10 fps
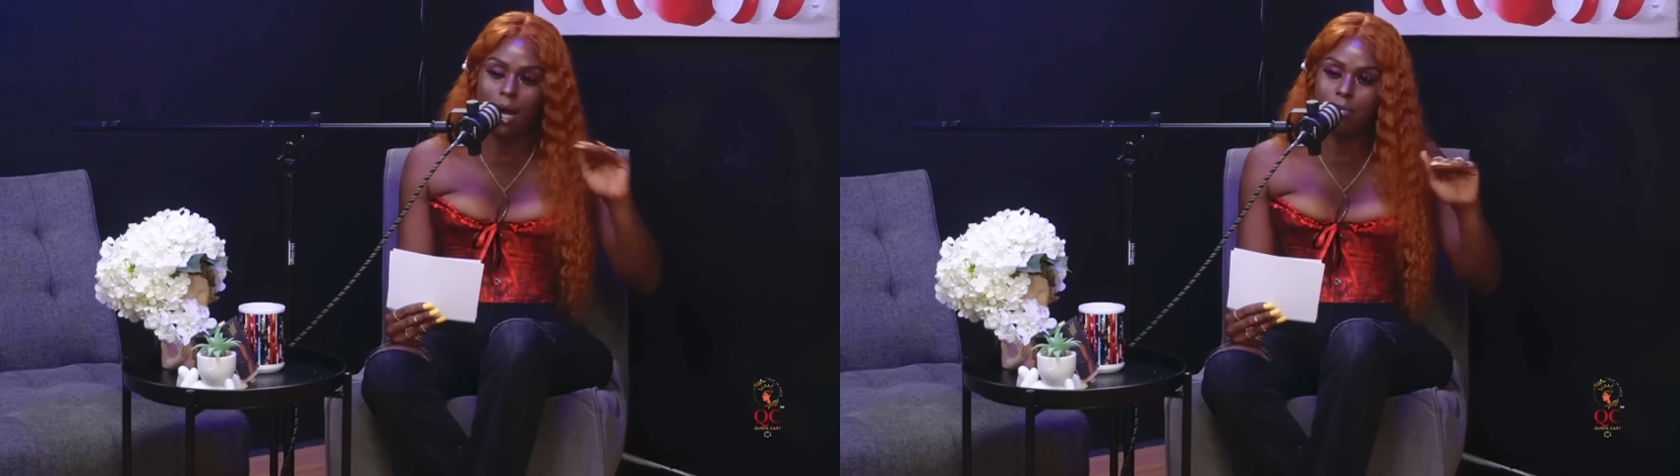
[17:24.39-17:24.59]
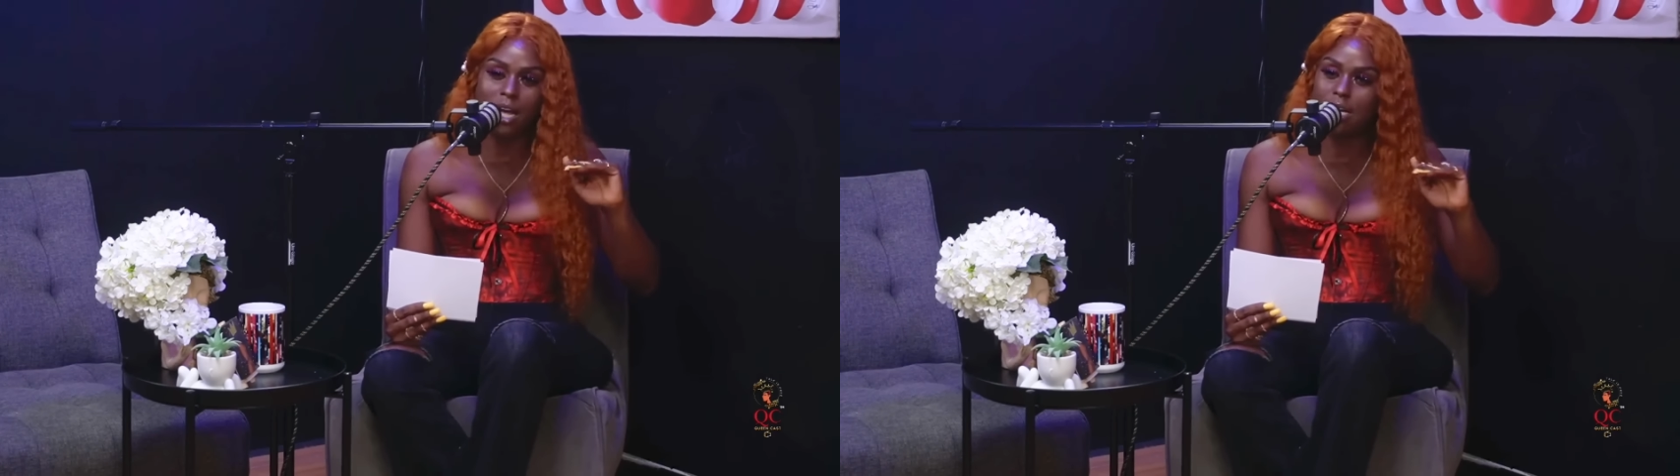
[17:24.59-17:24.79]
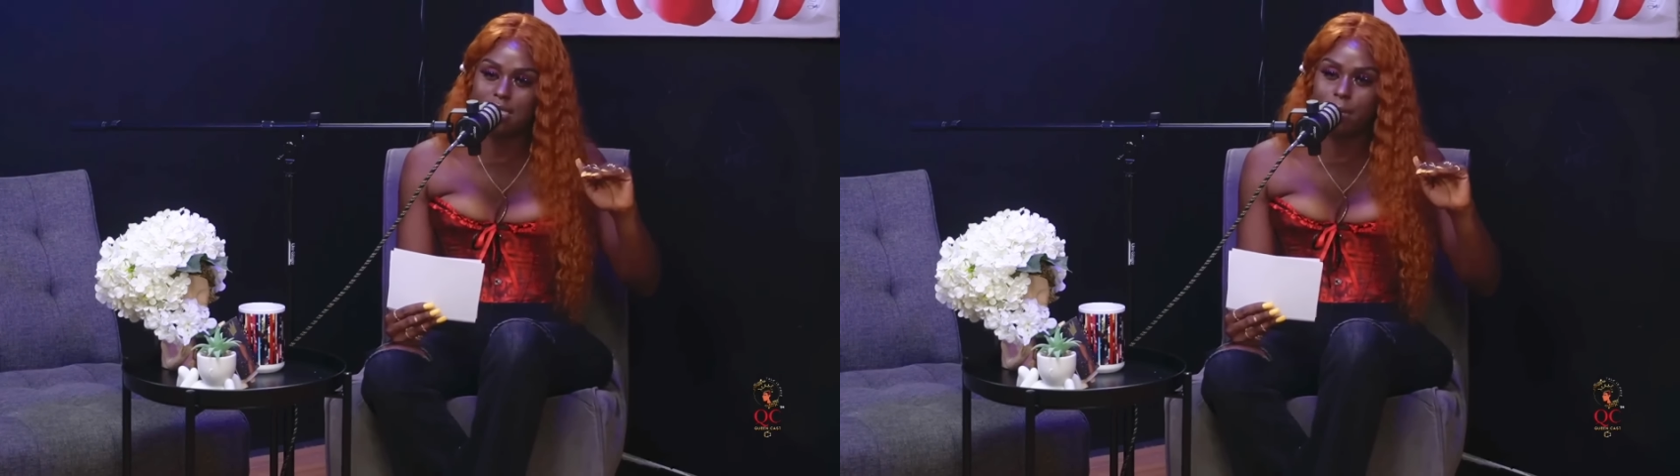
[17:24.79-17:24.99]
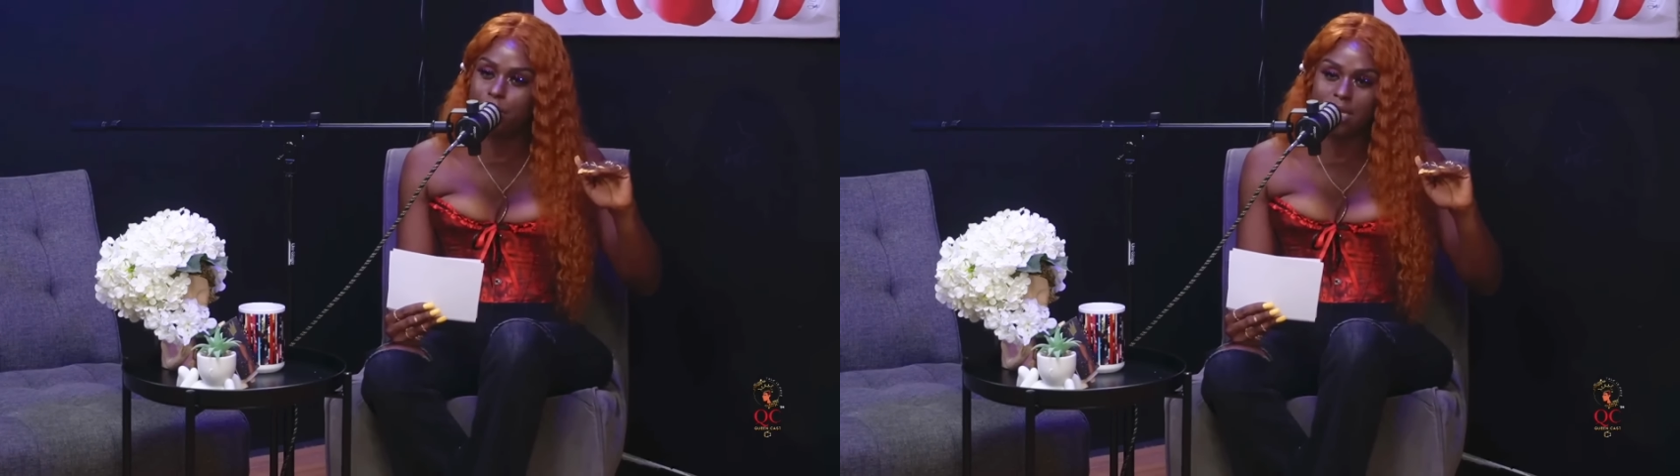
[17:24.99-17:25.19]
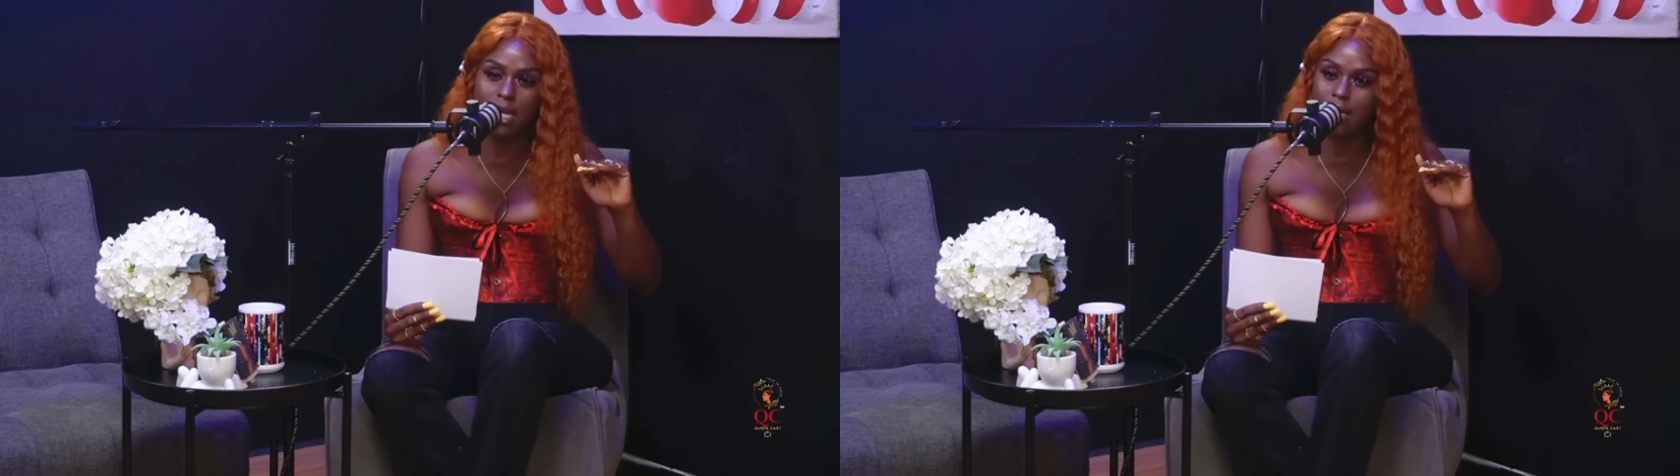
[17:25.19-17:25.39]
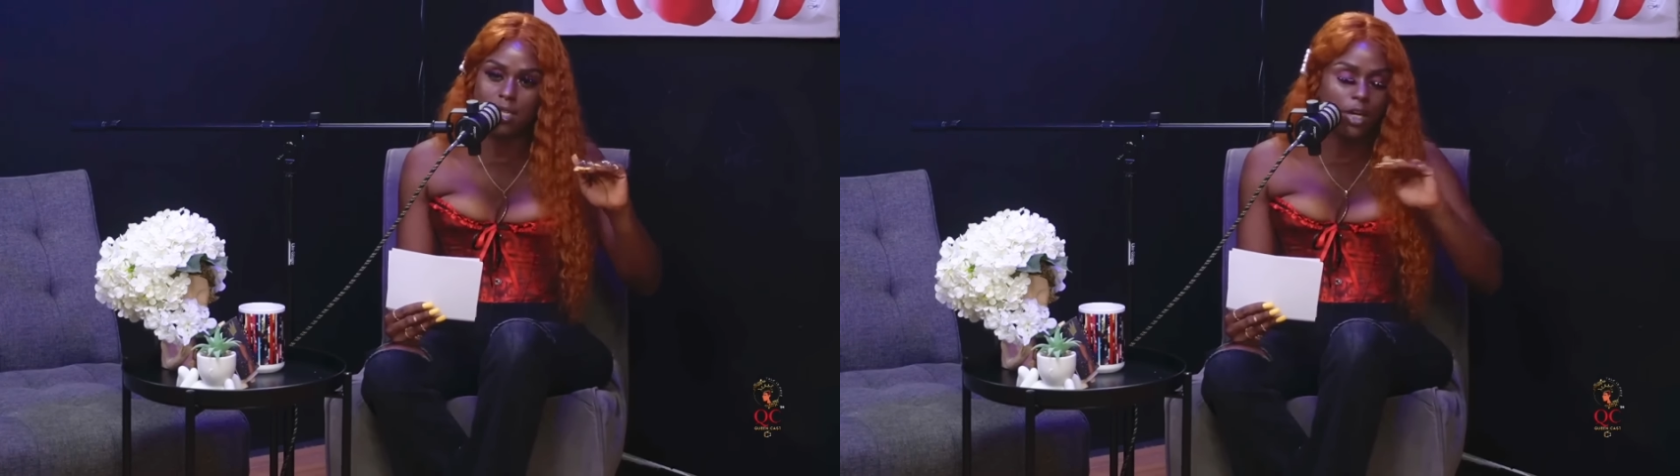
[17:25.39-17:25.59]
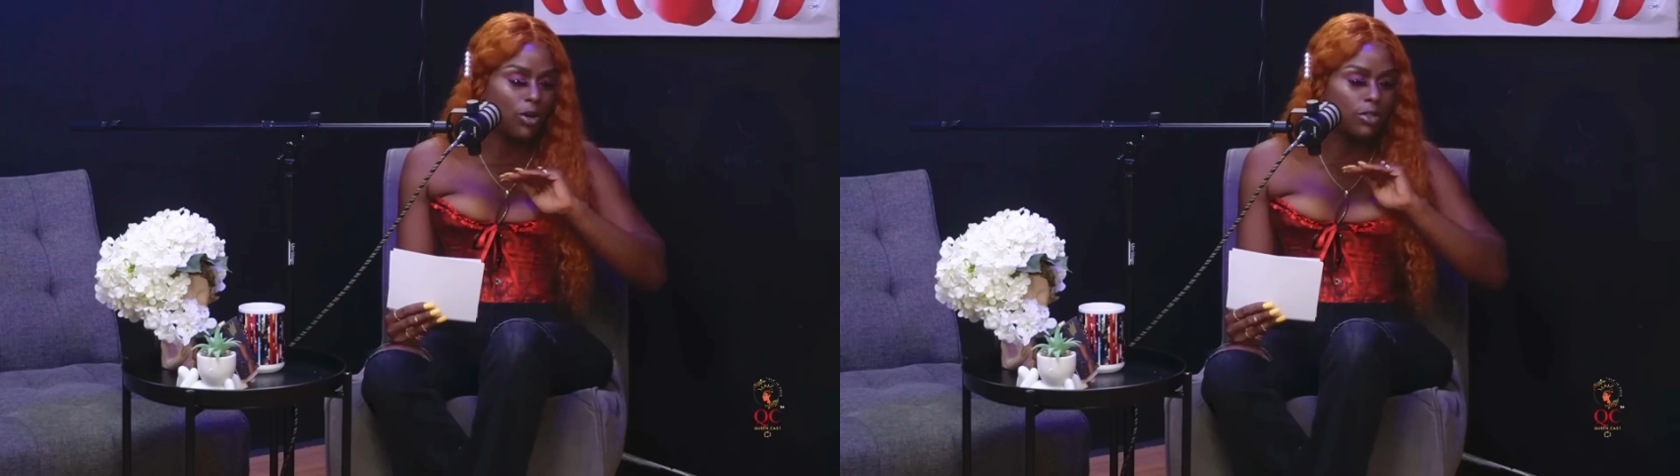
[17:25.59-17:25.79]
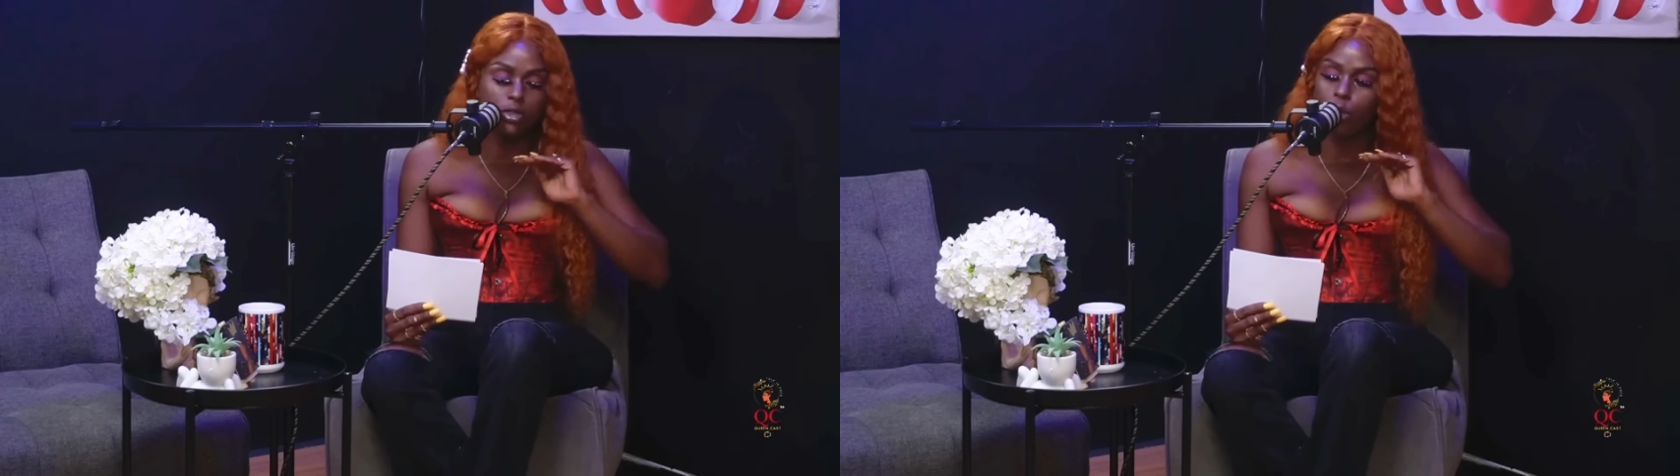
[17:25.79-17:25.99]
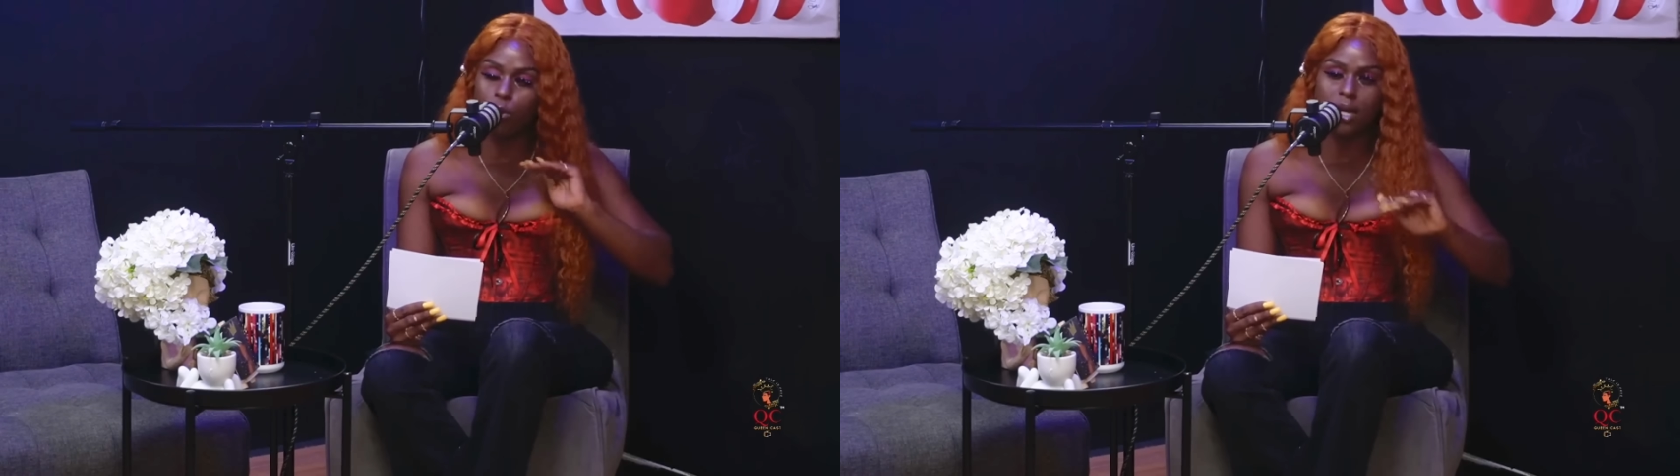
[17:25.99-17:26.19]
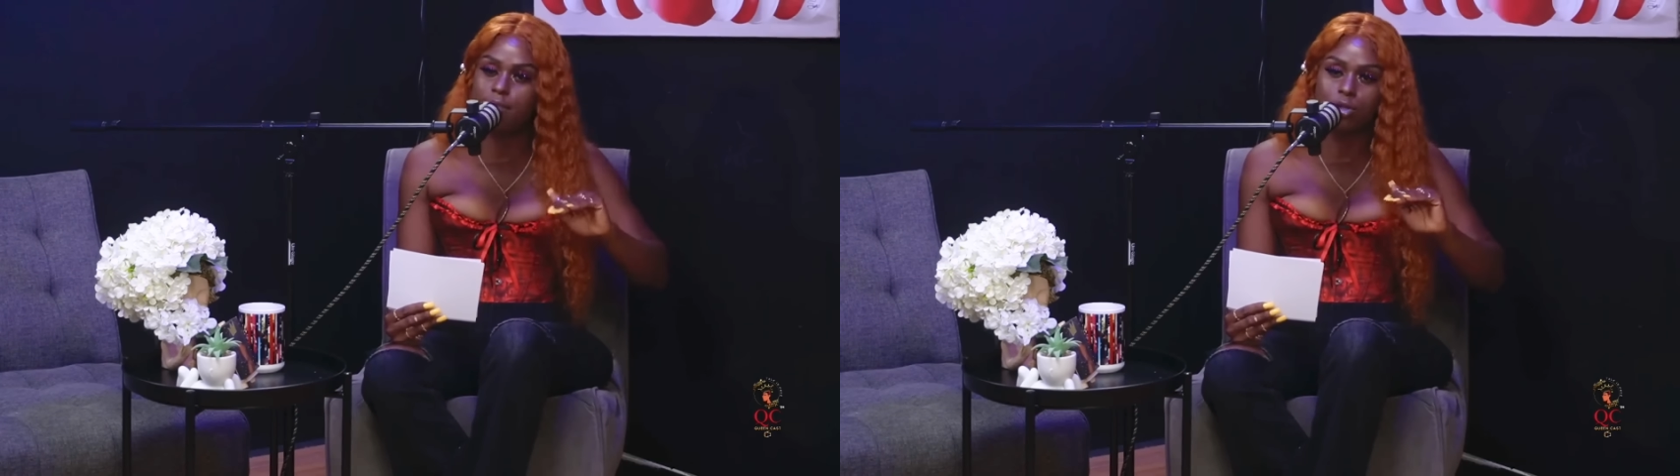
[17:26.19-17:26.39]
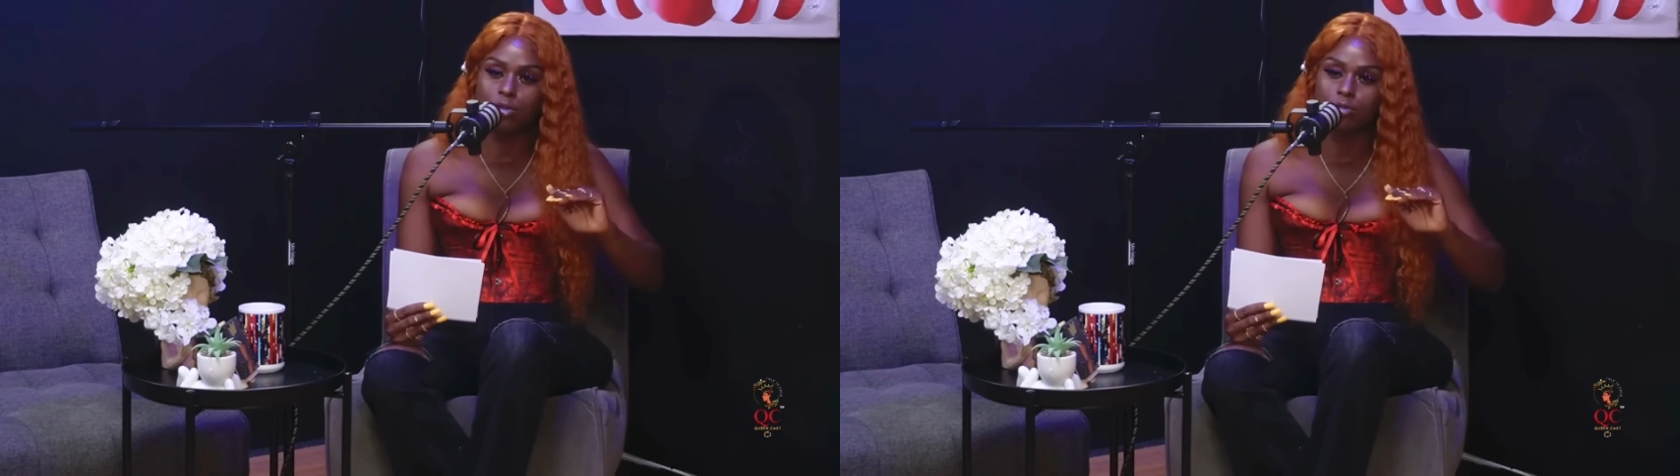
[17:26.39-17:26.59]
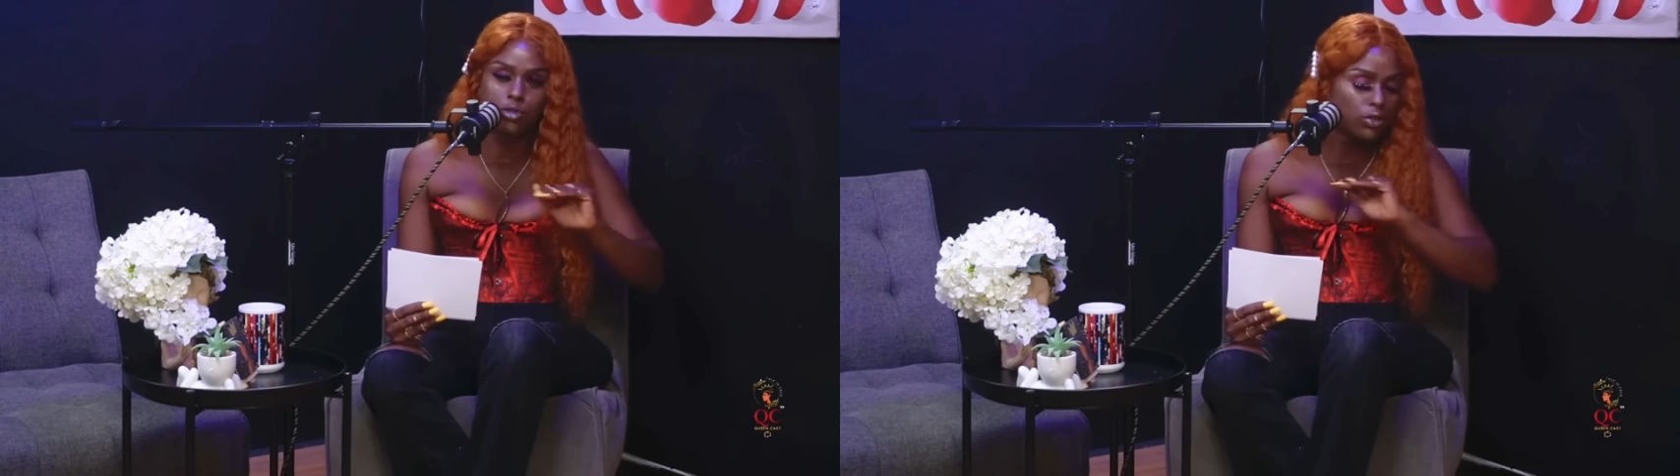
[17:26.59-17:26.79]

I'm not accepting that on no level.